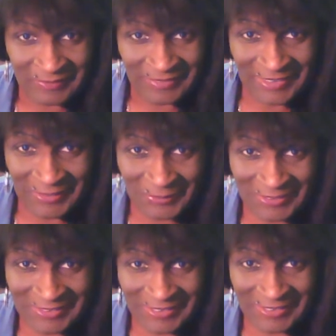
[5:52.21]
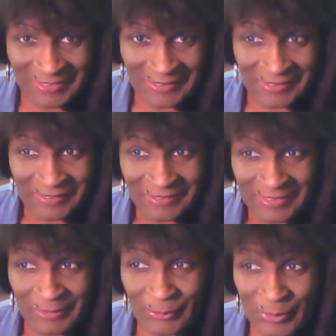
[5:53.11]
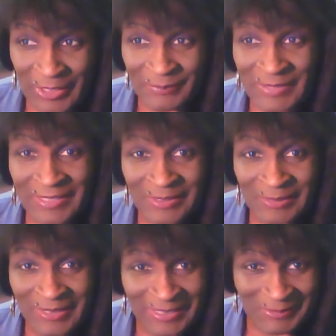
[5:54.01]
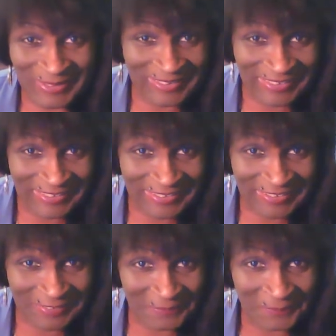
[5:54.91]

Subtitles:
And he was just like, he was going up that hill like it wasn't anything.